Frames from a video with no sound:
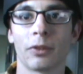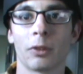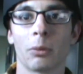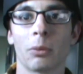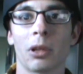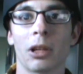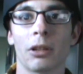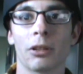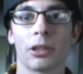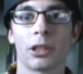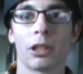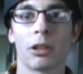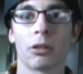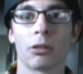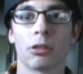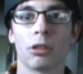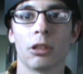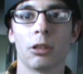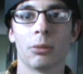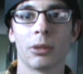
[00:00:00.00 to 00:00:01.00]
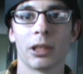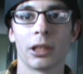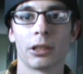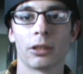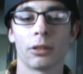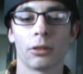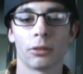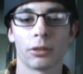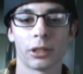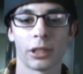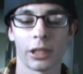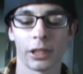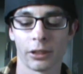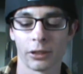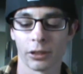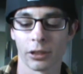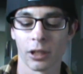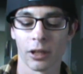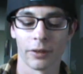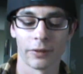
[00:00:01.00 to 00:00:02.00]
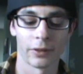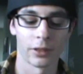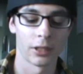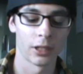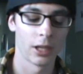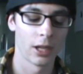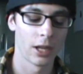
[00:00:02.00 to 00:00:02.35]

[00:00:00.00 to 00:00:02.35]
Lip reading: while I was in Oklahoma at Tulsa Airsoft.